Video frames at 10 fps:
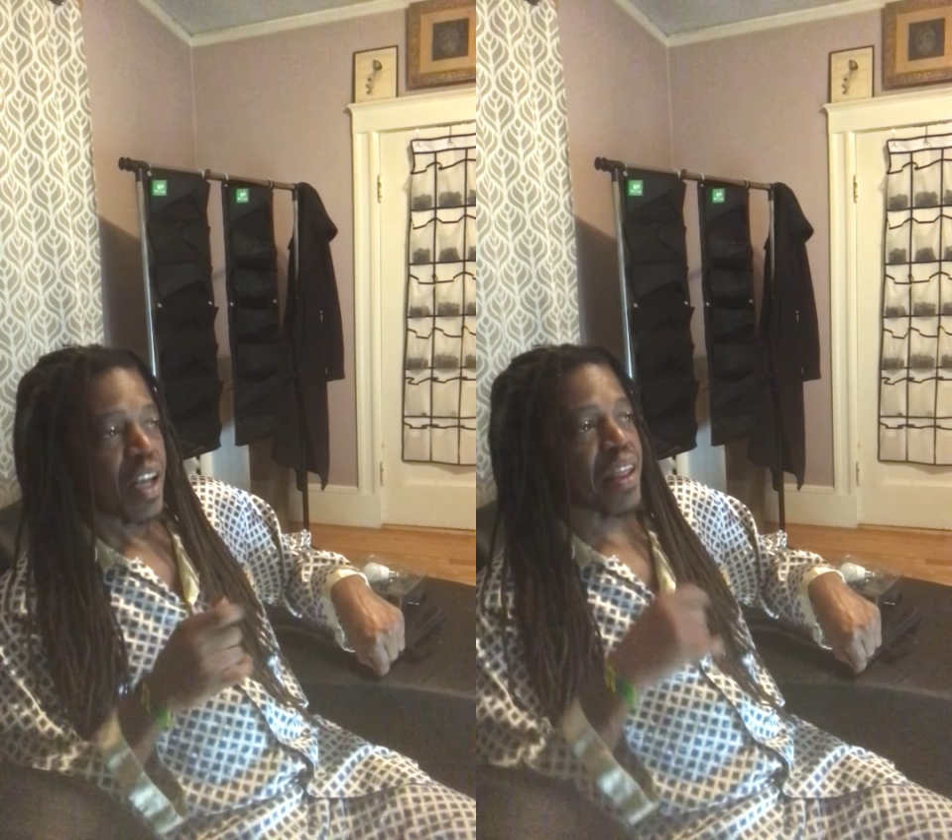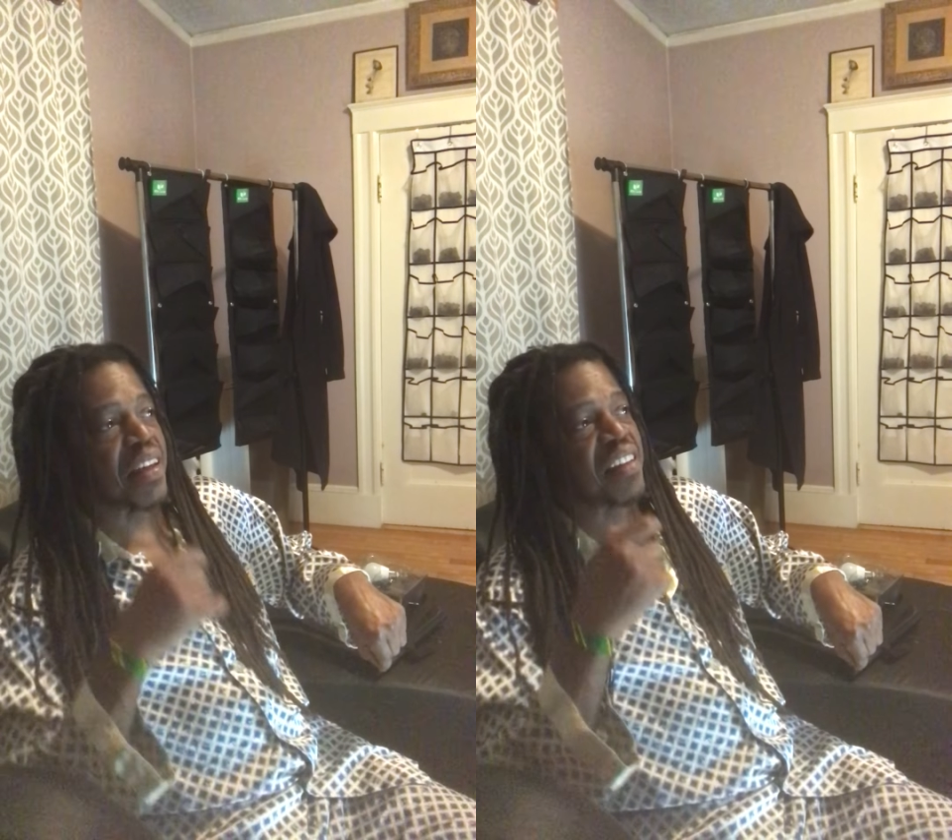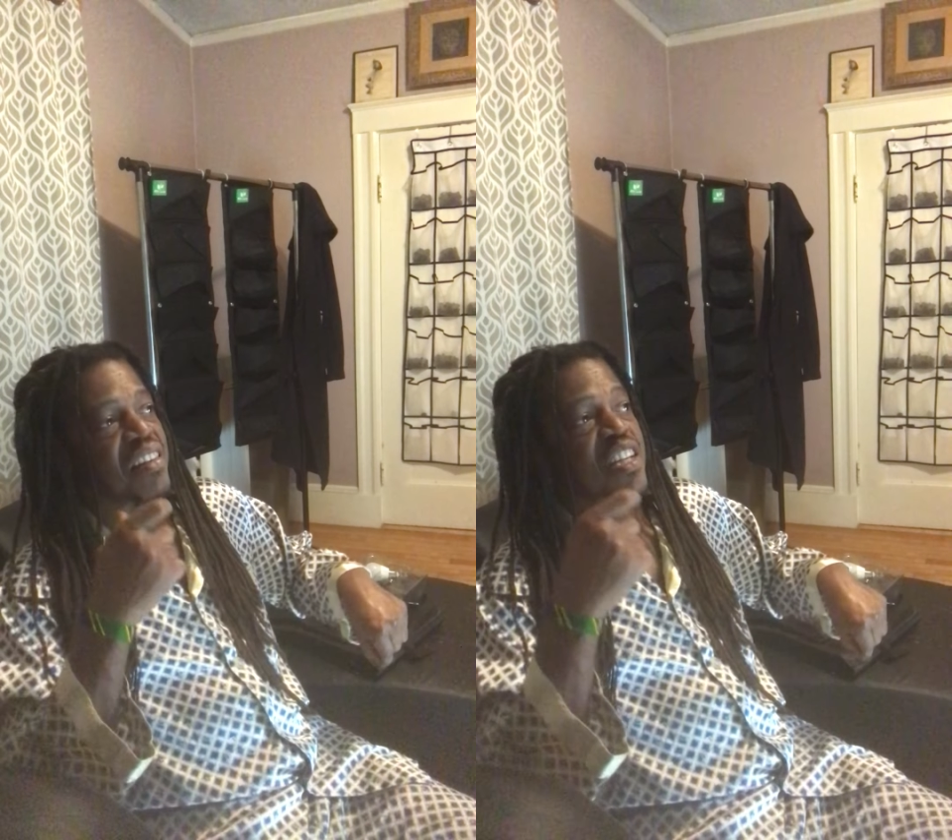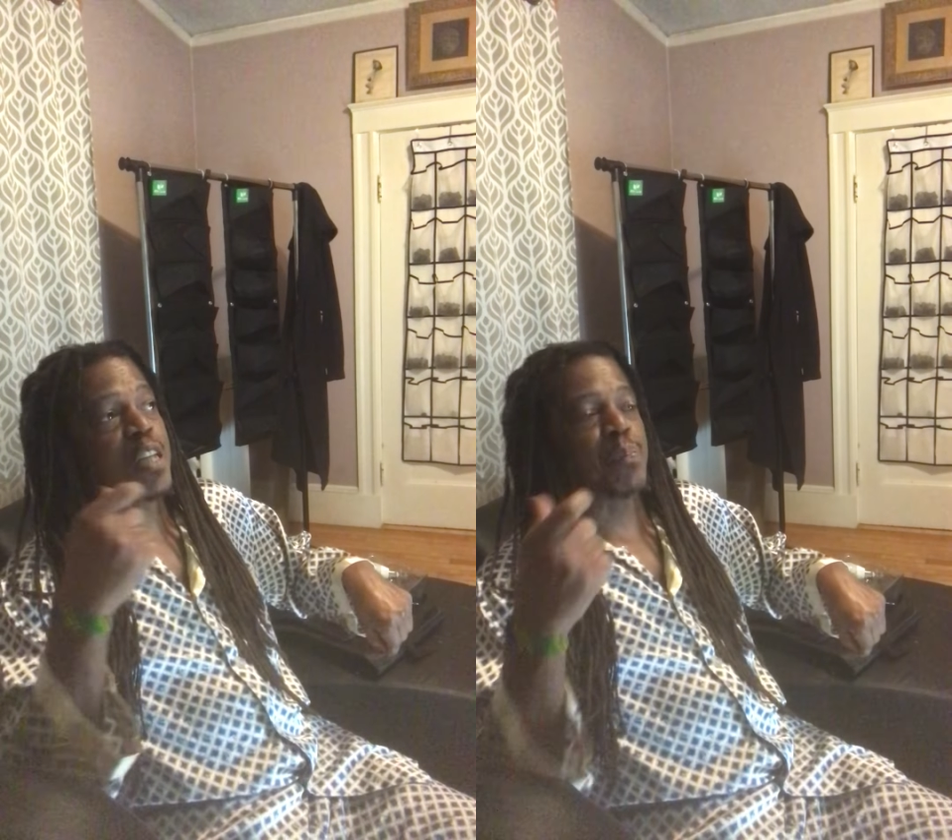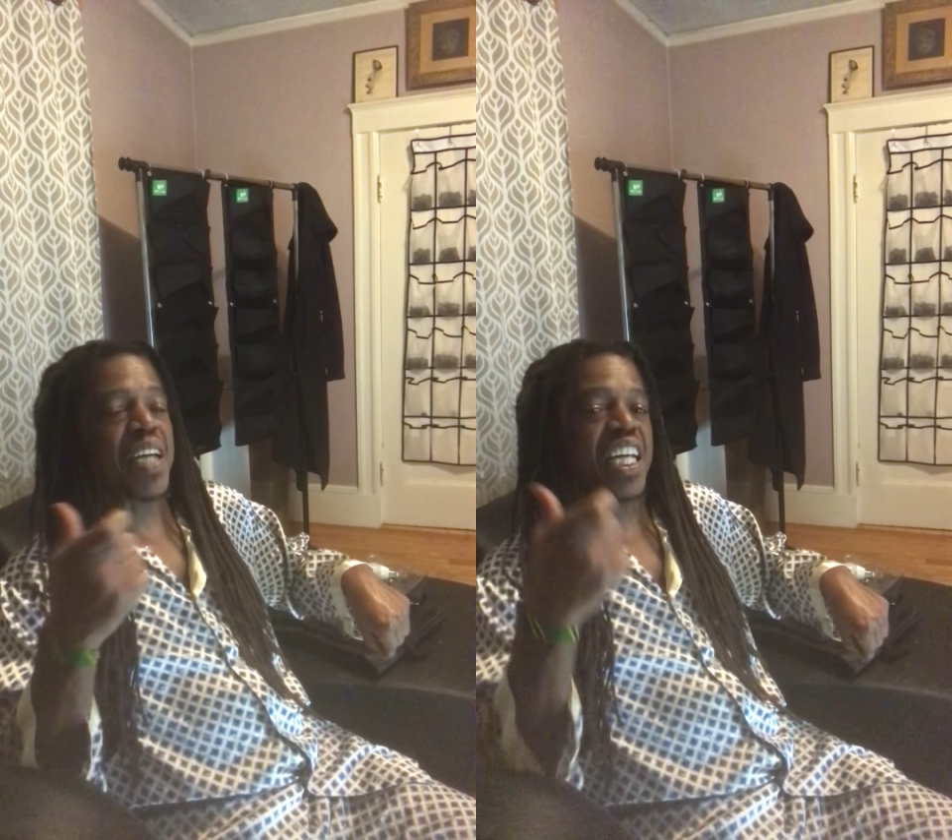than the
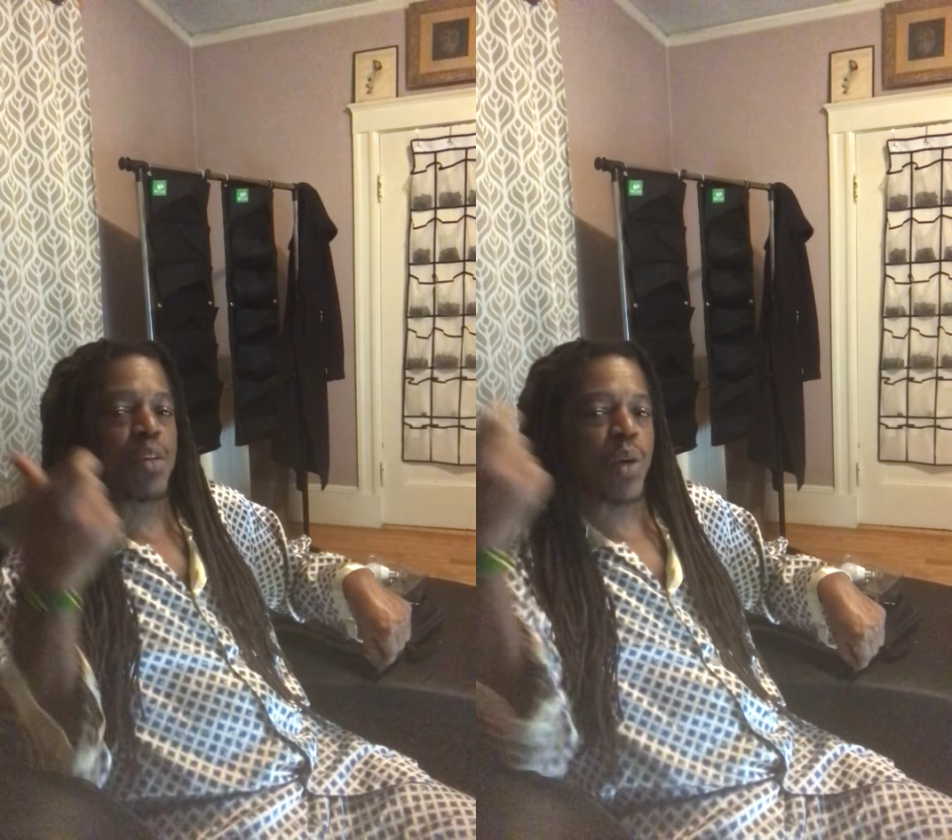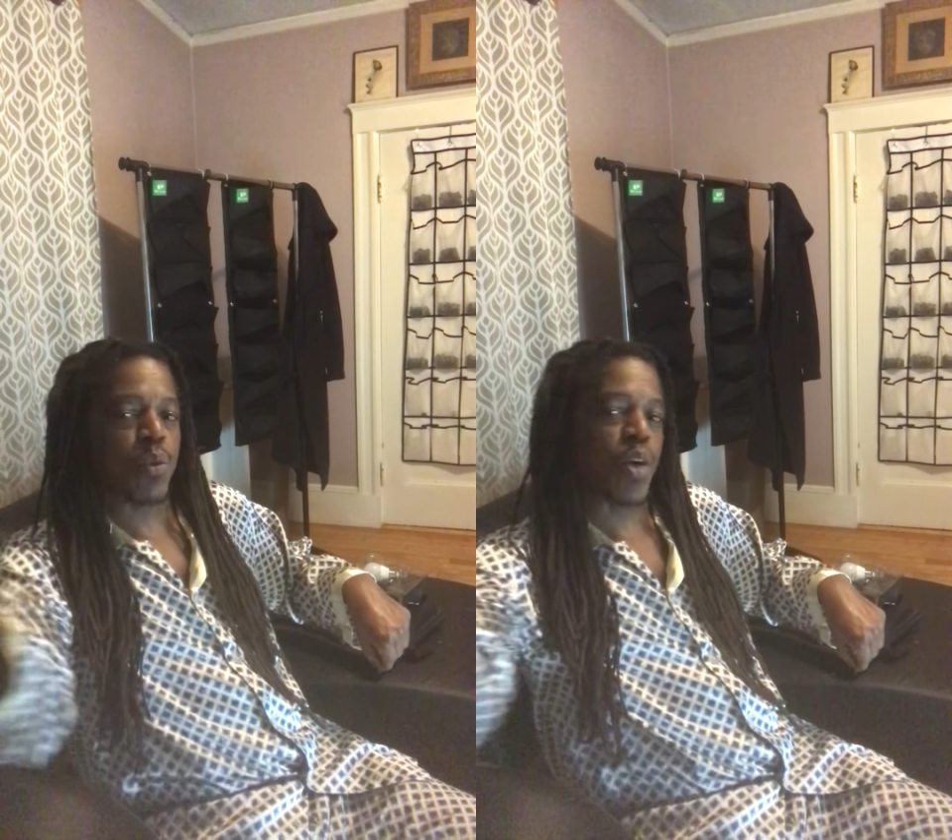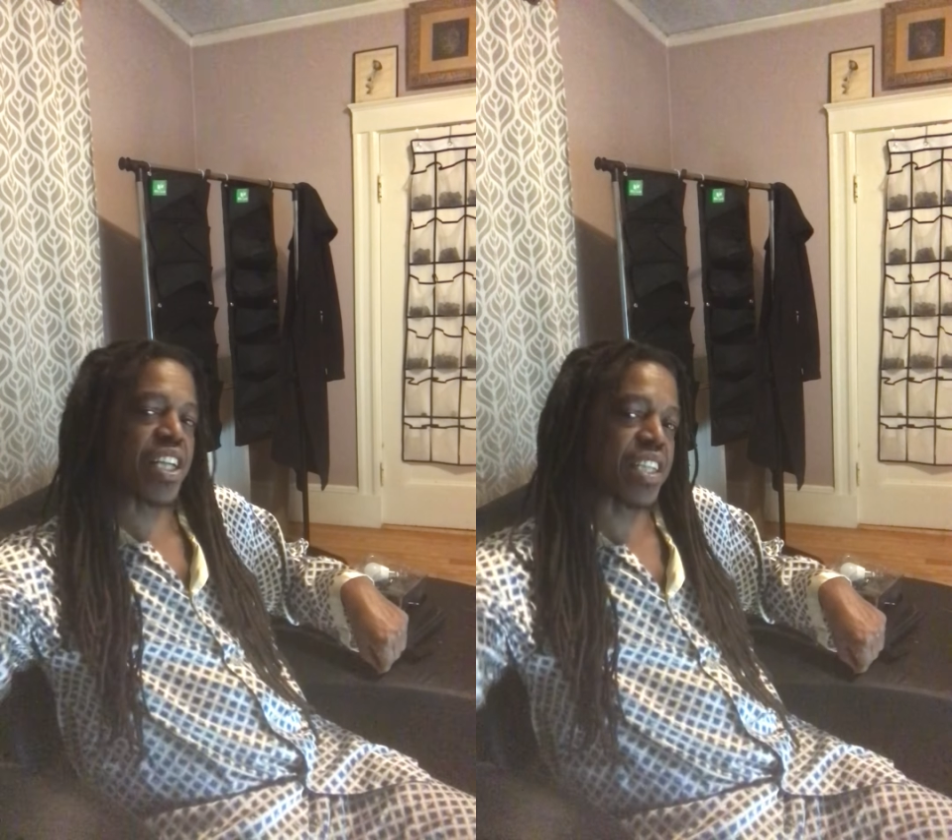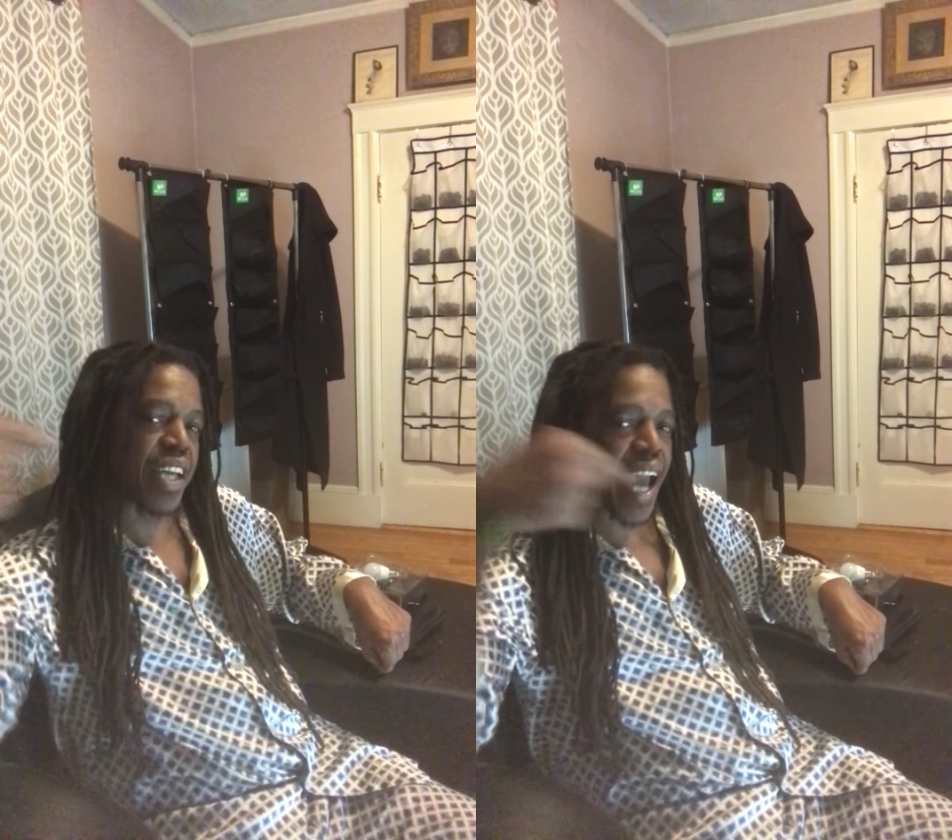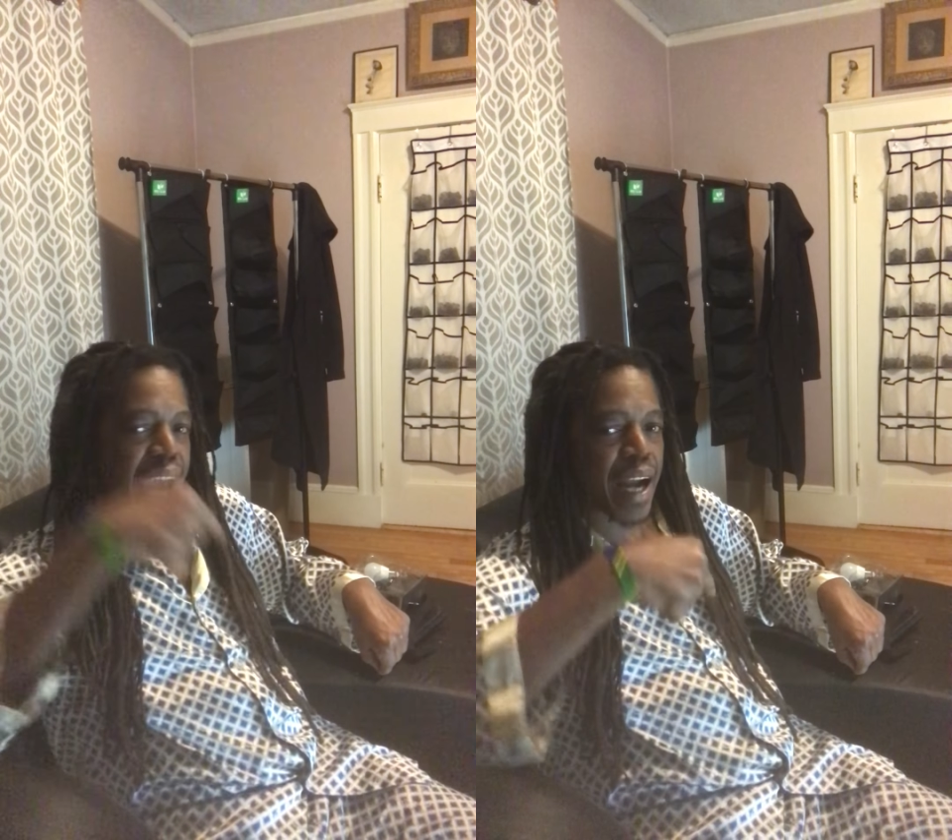speed with which
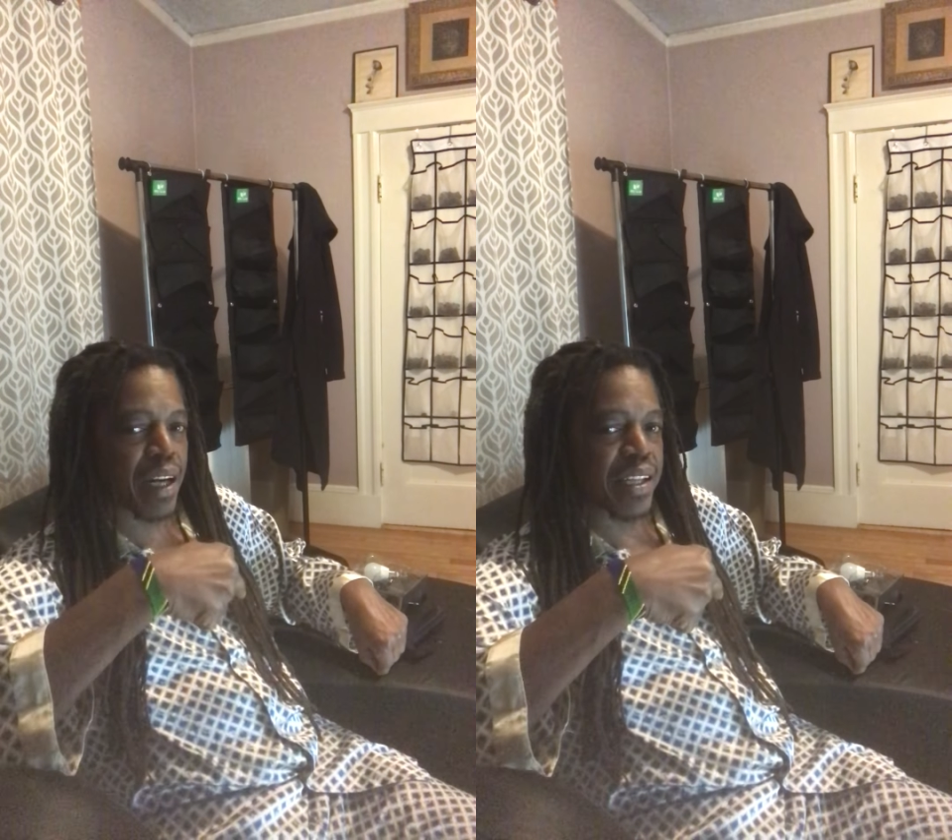the air